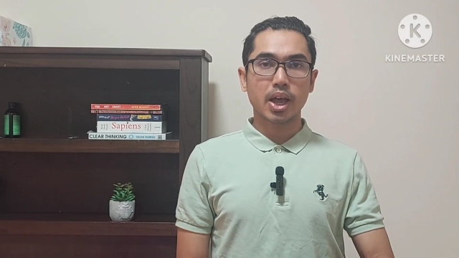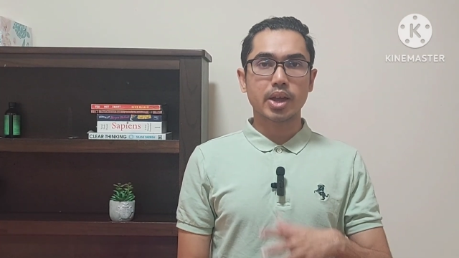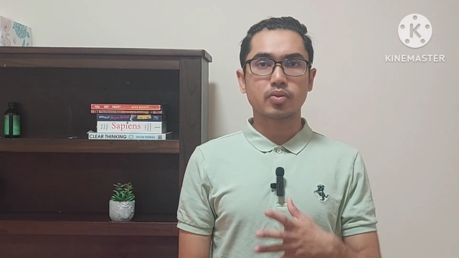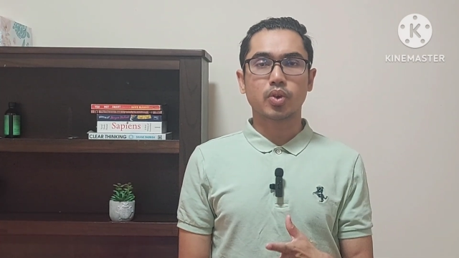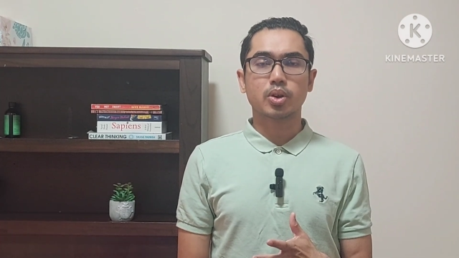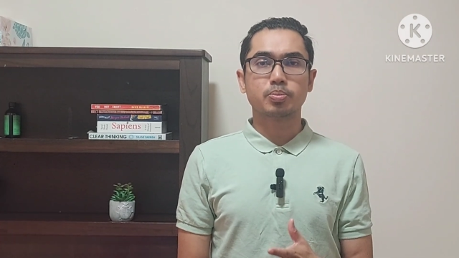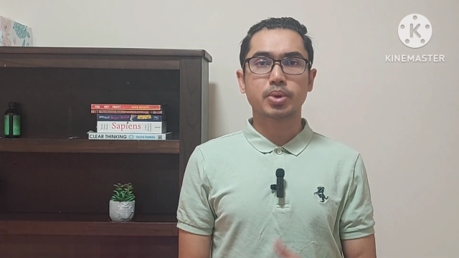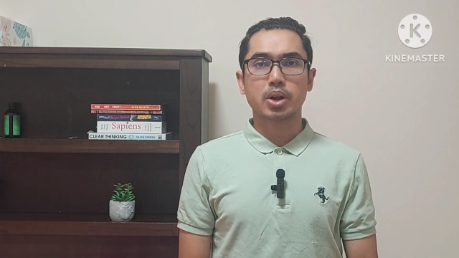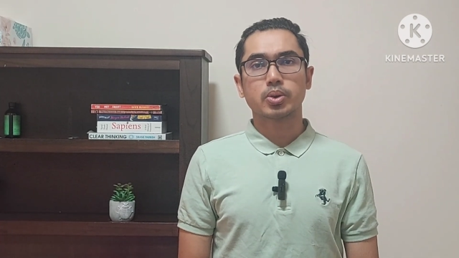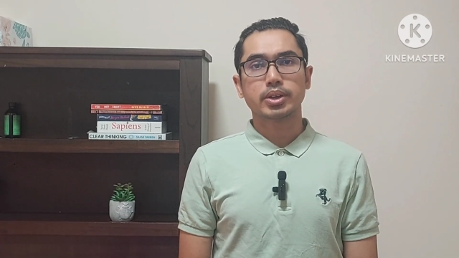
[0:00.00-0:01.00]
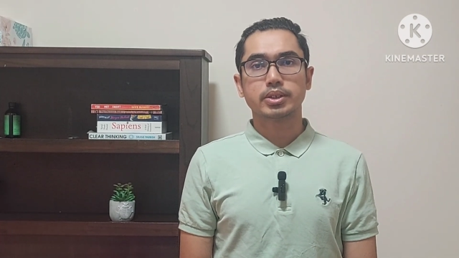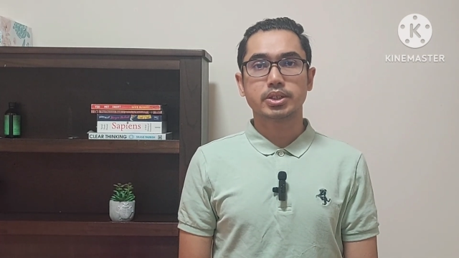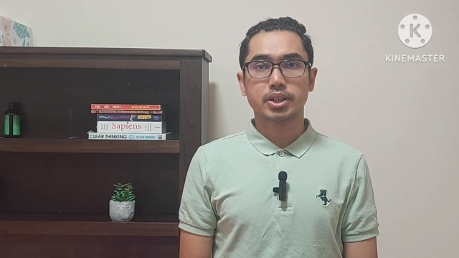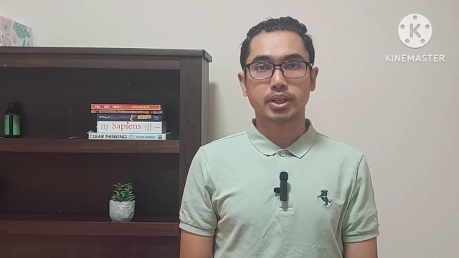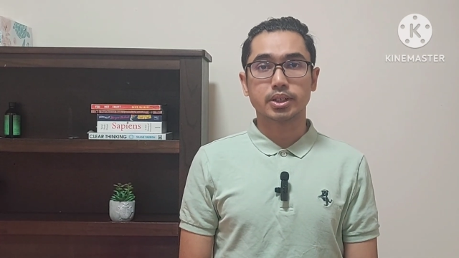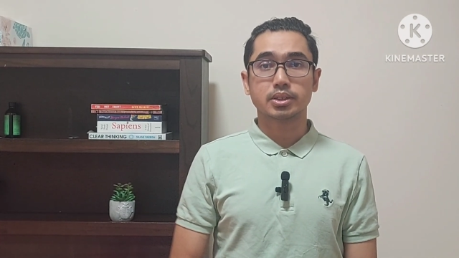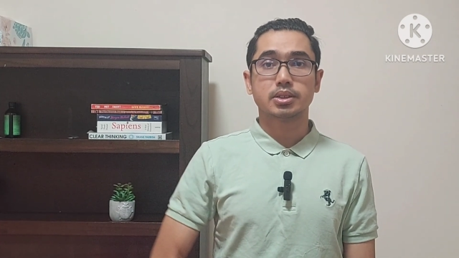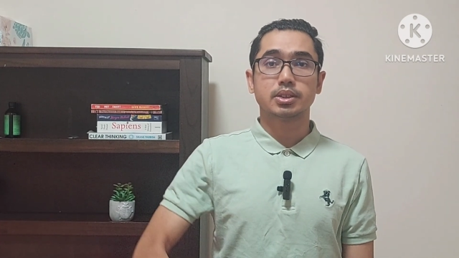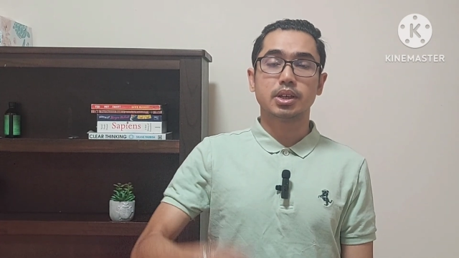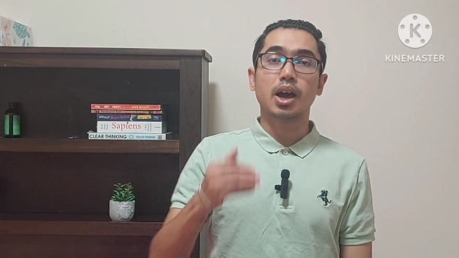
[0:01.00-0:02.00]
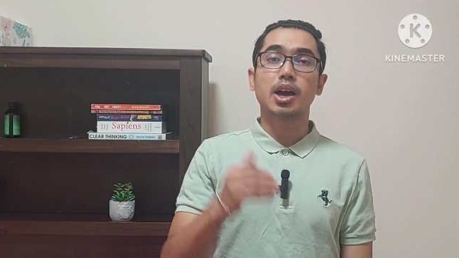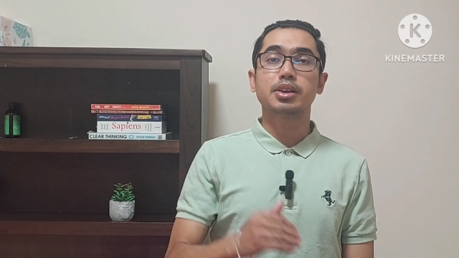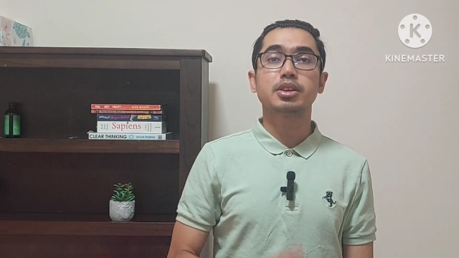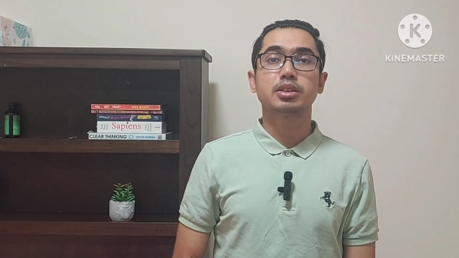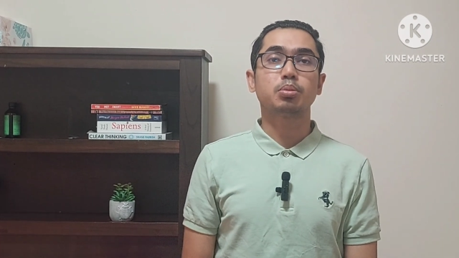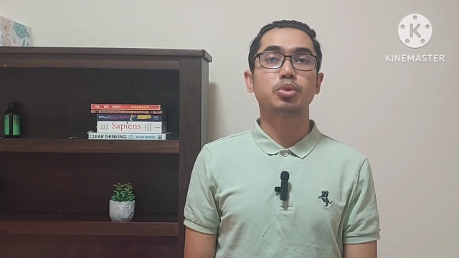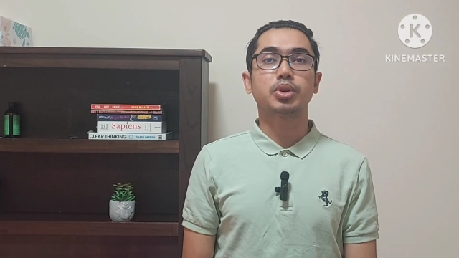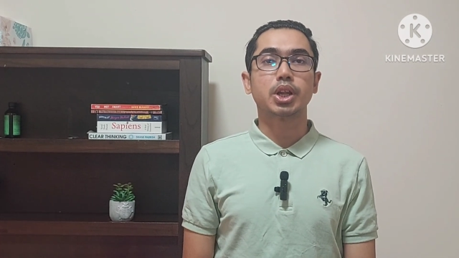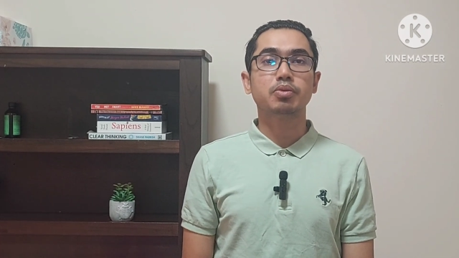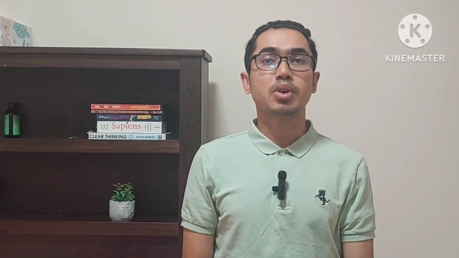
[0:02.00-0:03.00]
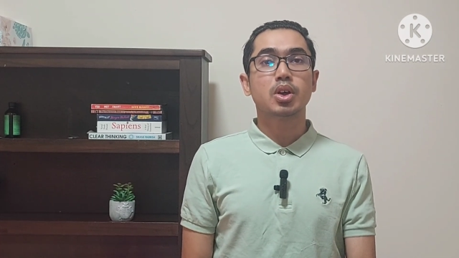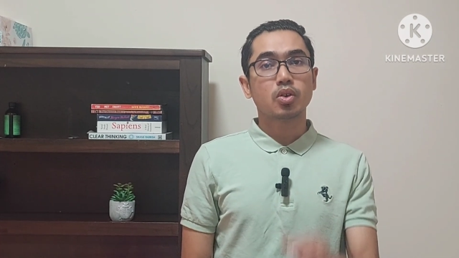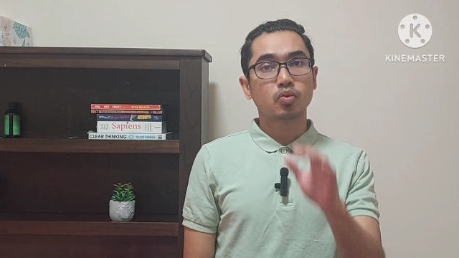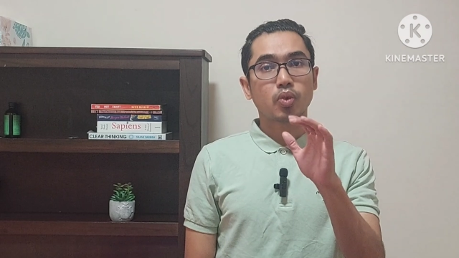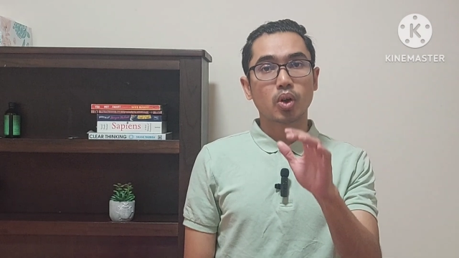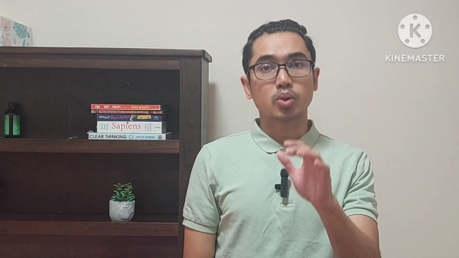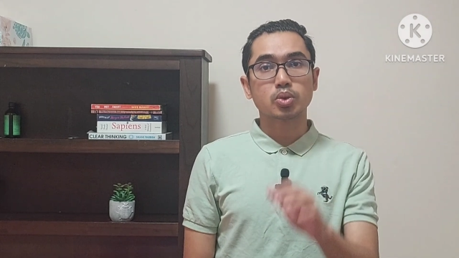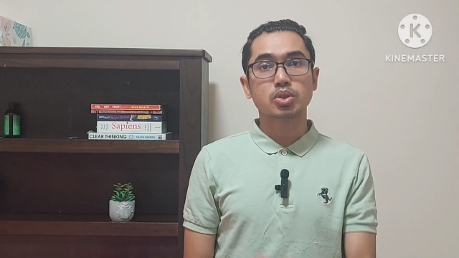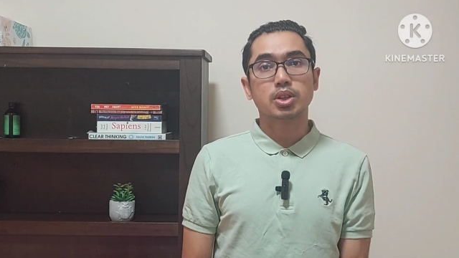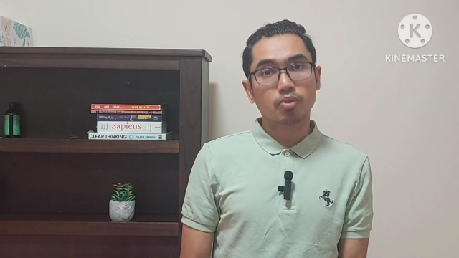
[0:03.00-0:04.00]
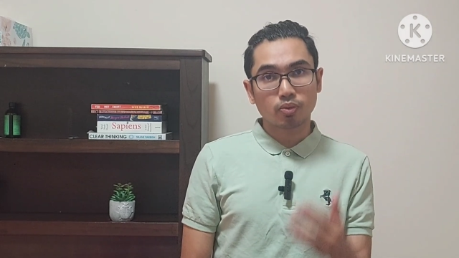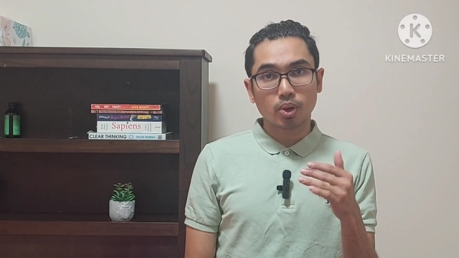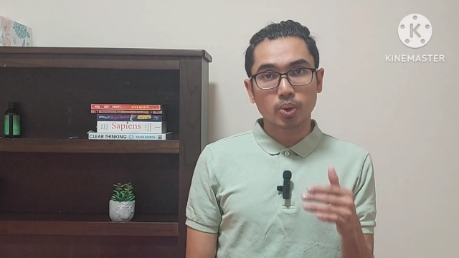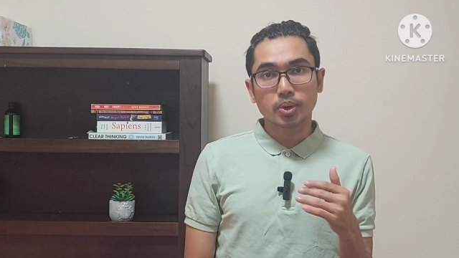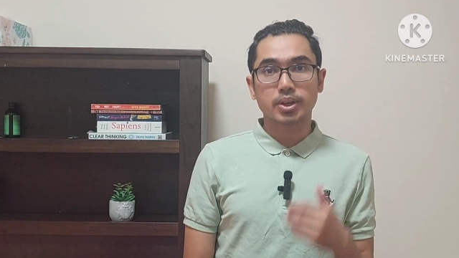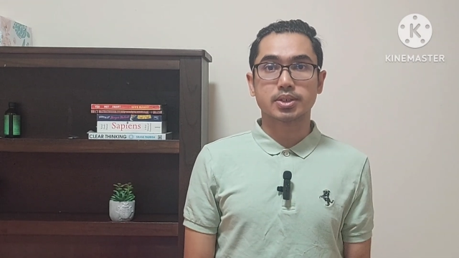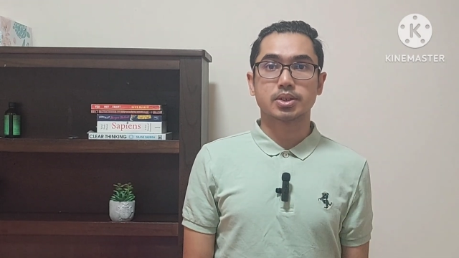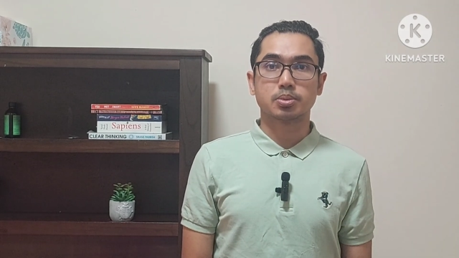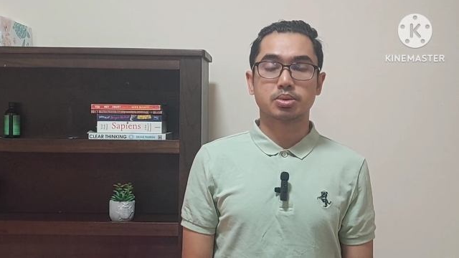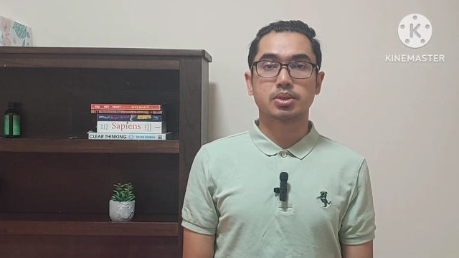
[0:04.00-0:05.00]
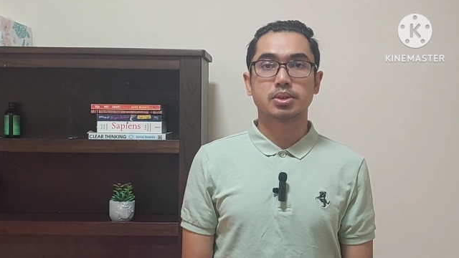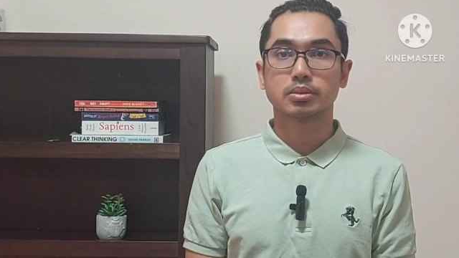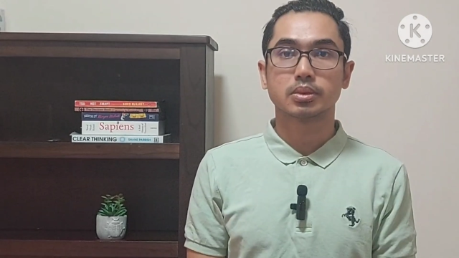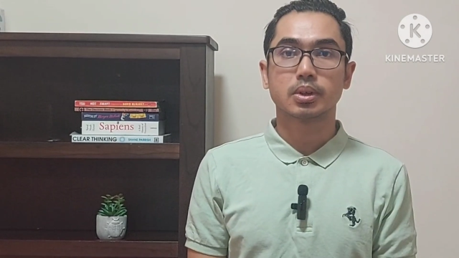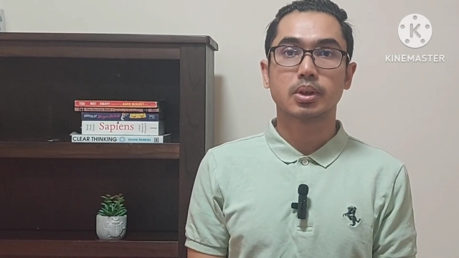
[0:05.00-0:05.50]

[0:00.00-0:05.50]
And for prioritizing tickets, the IT support team follows the following steps.